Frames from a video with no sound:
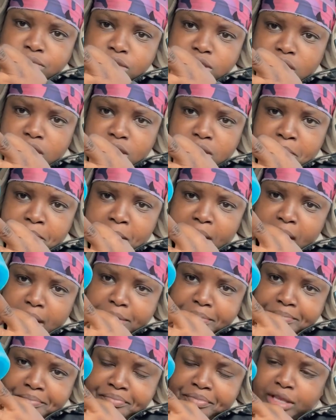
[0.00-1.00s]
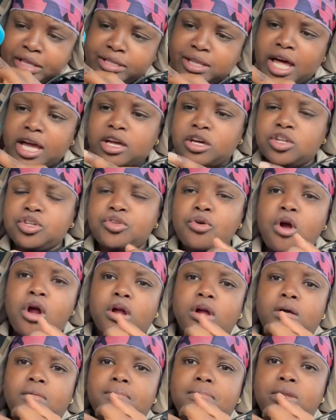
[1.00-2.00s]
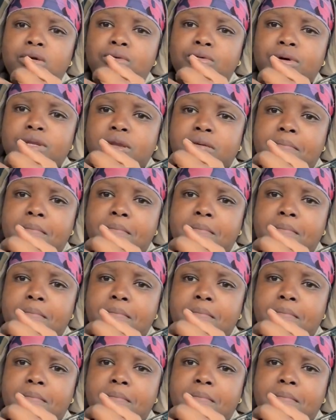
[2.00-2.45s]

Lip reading: in the bottom. It's like a darker blue in the